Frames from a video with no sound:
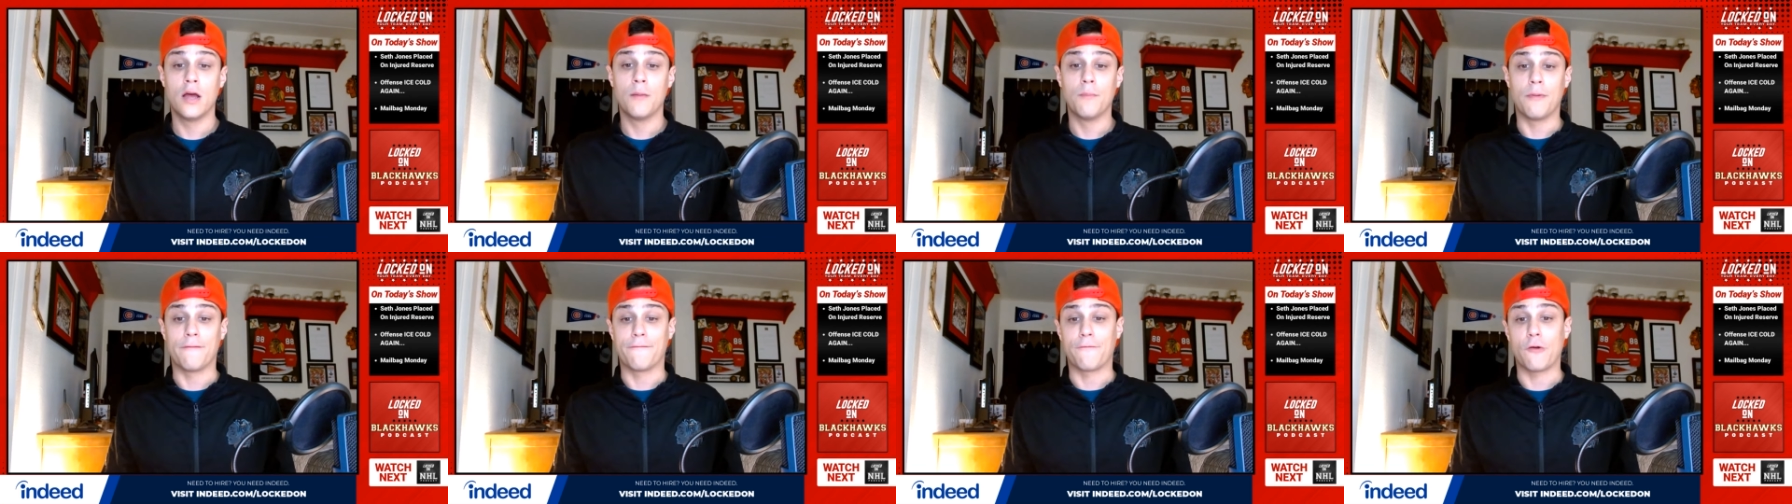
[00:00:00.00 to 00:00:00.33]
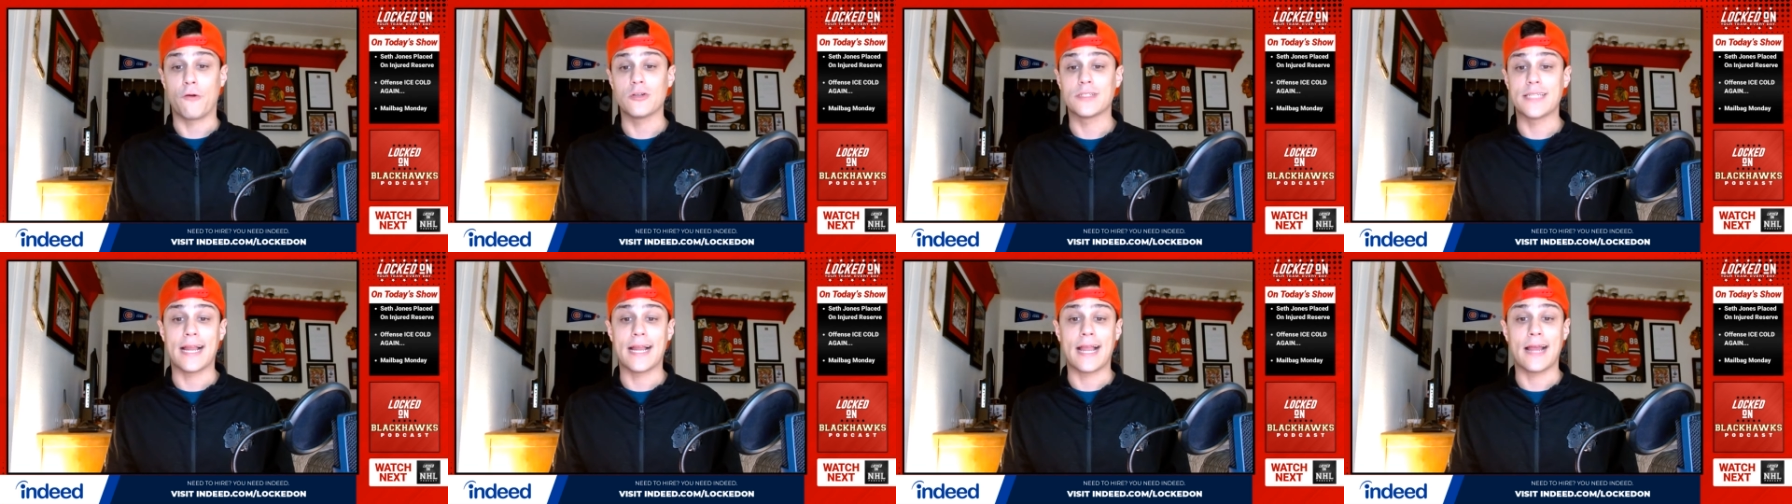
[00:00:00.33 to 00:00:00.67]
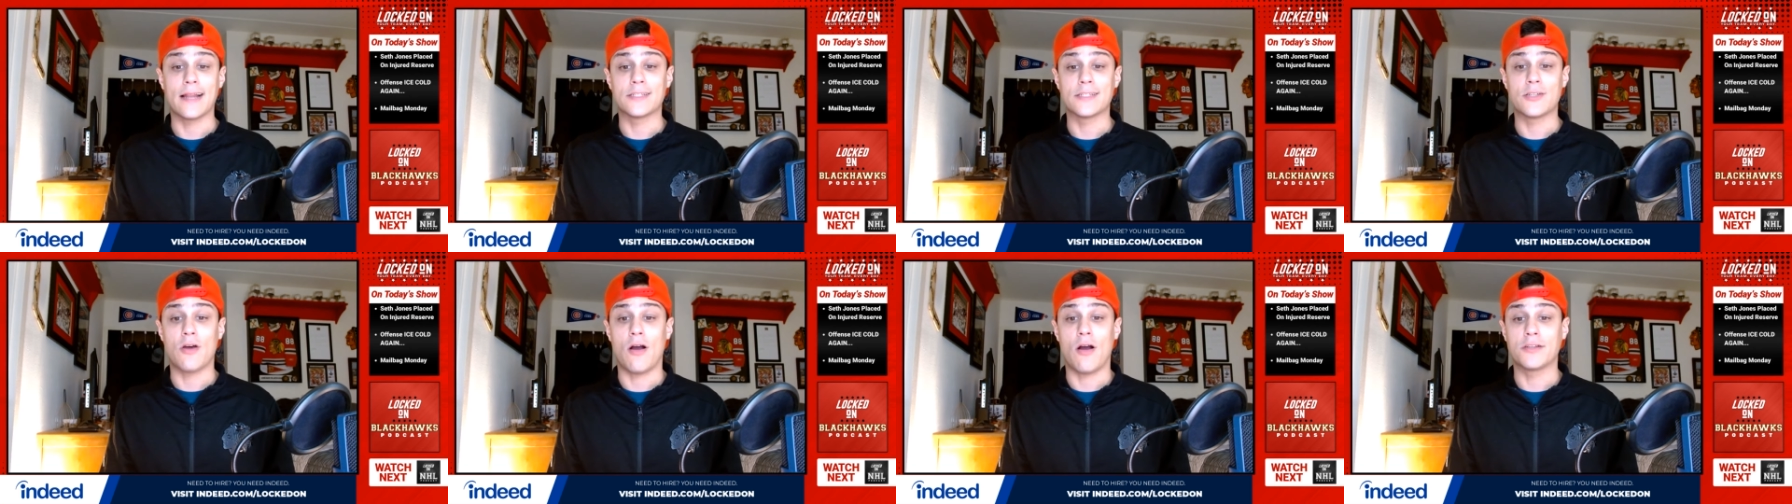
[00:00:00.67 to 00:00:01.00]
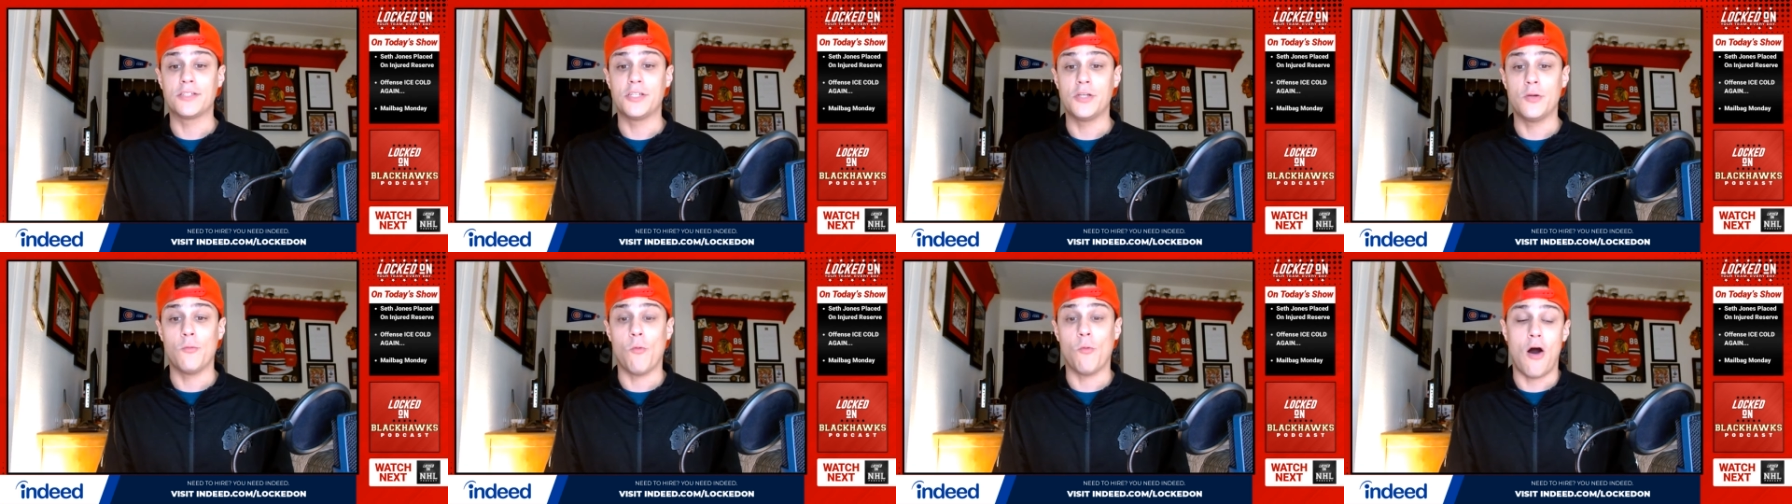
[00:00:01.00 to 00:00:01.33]
But first, I got to talk
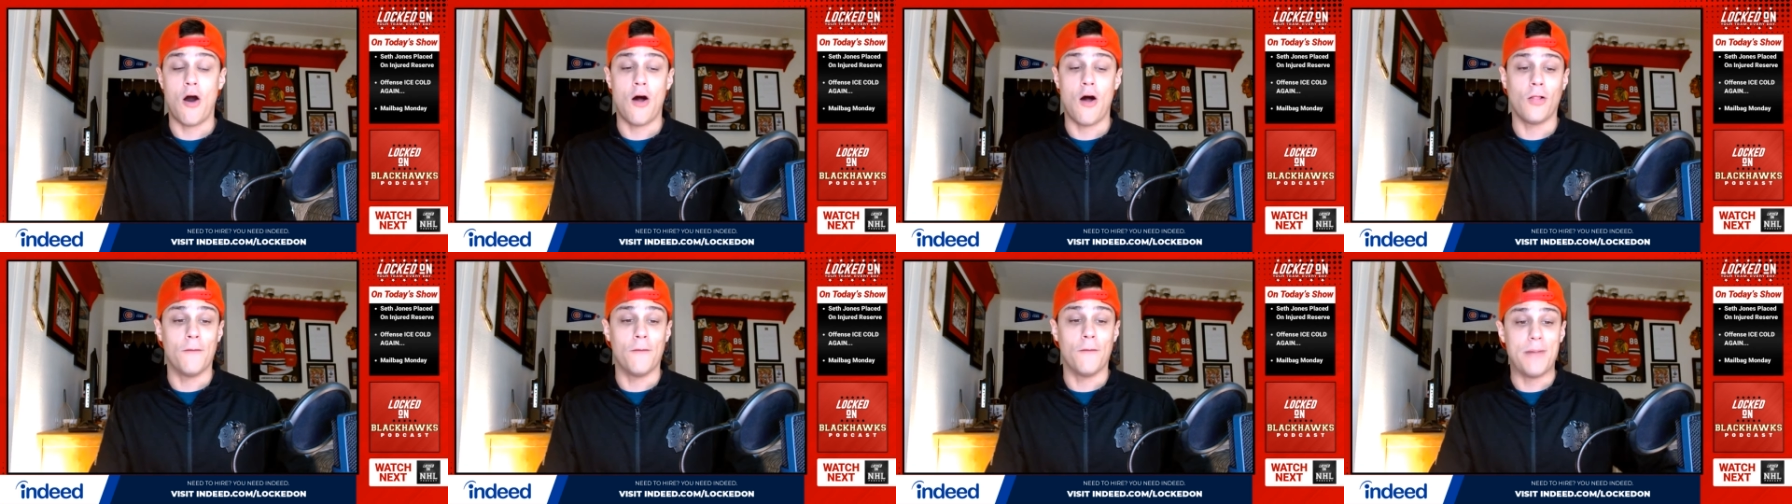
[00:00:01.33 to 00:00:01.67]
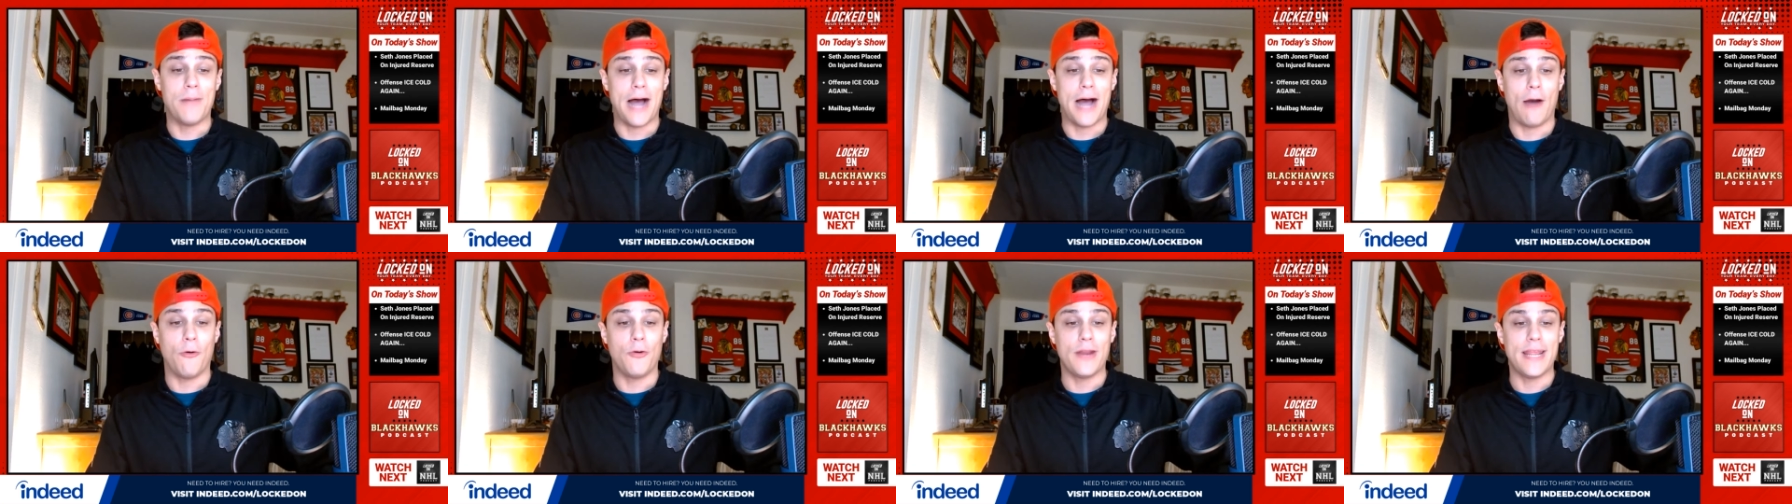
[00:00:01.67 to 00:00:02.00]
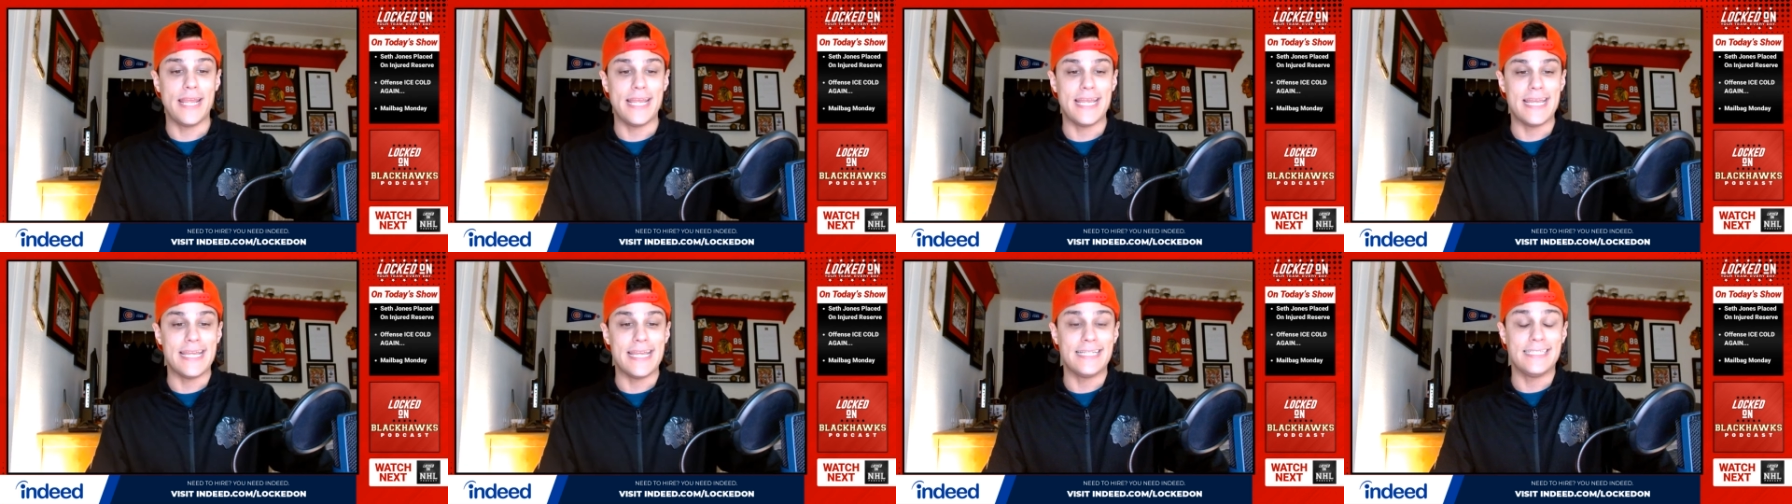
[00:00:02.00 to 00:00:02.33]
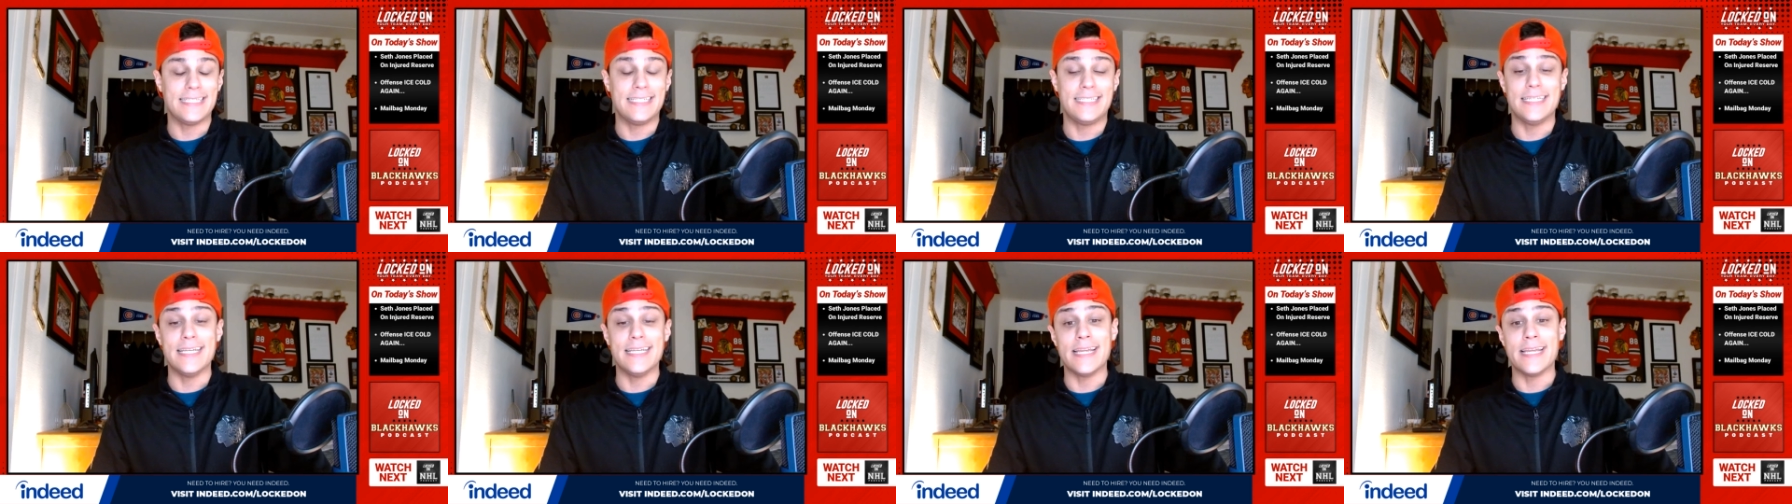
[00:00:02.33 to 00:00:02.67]
to you all about
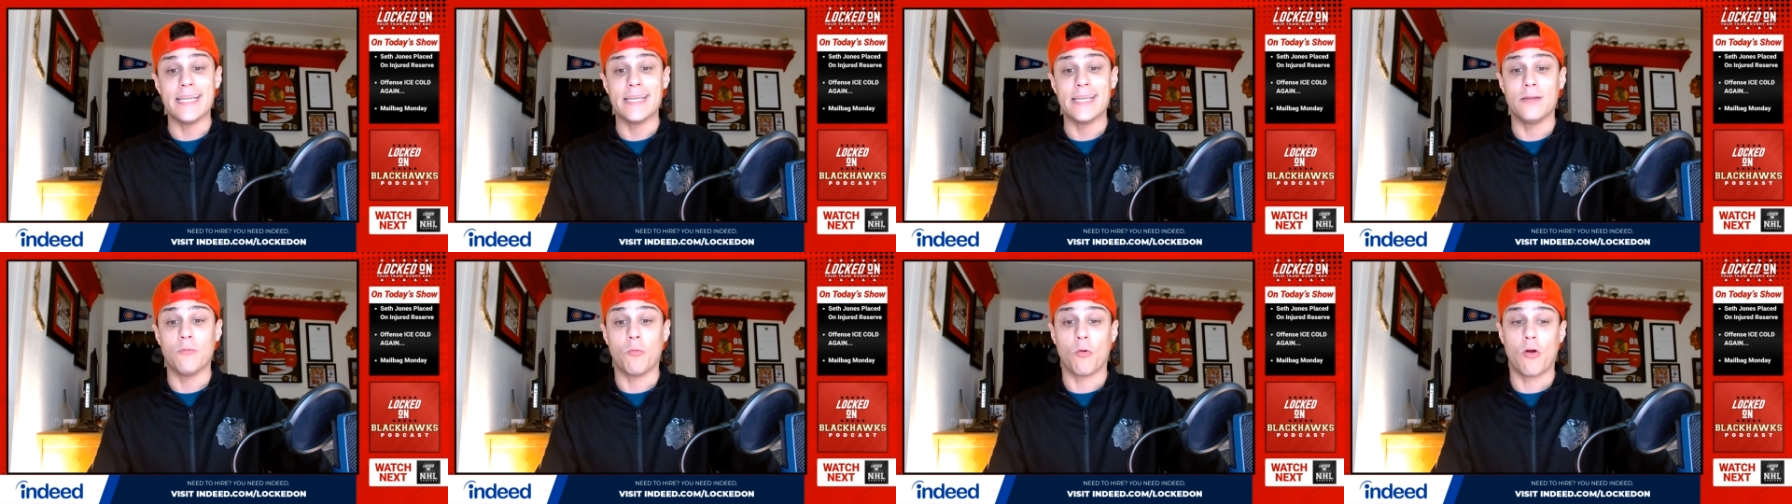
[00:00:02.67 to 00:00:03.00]
Indeed.